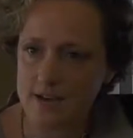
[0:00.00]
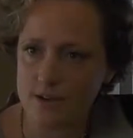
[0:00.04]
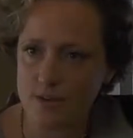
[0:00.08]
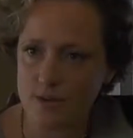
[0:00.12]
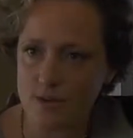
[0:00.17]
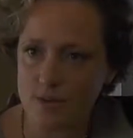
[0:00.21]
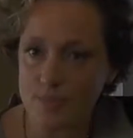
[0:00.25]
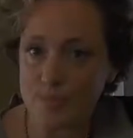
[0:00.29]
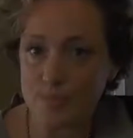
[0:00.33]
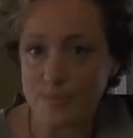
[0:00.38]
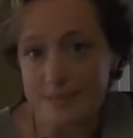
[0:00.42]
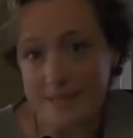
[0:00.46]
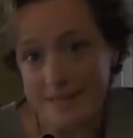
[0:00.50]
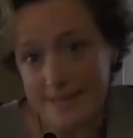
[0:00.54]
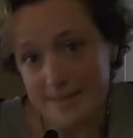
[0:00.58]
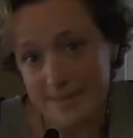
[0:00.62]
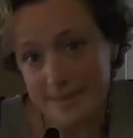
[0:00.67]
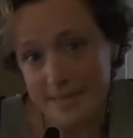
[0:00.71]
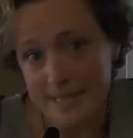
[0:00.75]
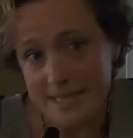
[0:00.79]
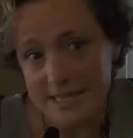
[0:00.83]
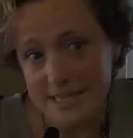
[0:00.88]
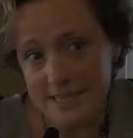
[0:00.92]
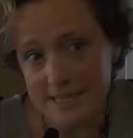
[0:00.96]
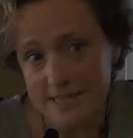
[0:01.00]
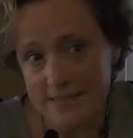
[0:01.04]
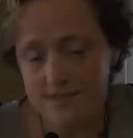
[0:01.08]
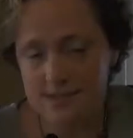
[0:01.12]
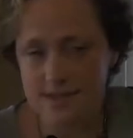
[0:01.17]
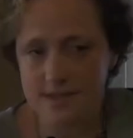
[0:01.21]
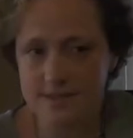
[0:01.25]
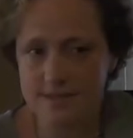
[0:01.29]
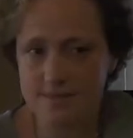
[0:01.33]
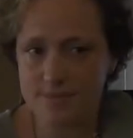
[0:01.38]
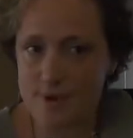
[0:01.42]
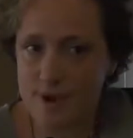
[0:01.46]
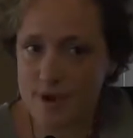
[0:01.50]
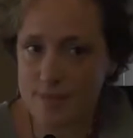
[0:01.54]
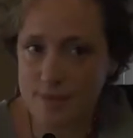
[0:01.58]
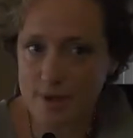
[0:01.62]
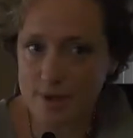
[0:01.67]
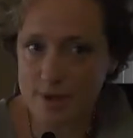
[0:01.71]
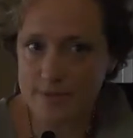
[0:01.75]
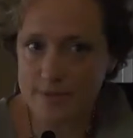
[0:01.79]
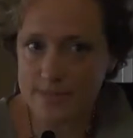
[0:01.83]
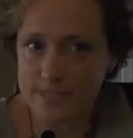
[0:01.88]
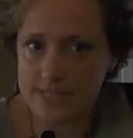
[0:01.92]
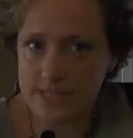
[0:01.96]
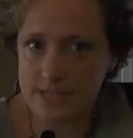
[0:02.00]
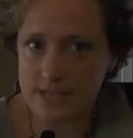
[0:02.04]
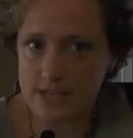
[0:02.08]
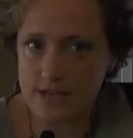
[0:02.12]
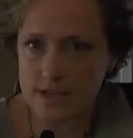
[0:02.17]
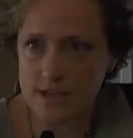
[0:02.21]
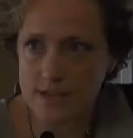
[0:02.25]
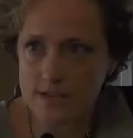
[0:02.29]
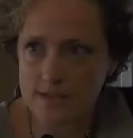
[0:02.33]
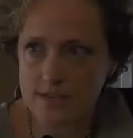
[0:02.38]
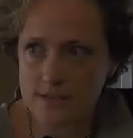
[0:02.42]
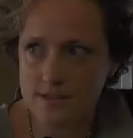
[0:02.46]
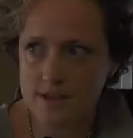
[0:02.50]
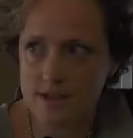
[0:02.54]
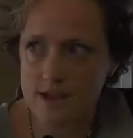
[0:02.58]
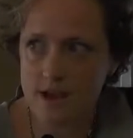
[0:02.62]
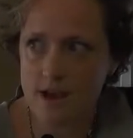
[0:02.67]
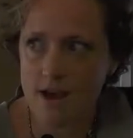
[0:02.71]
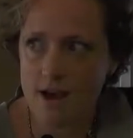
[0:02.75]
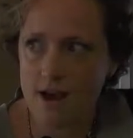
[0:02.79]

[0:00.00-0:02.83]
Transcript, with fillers: or BBs, as my baby says.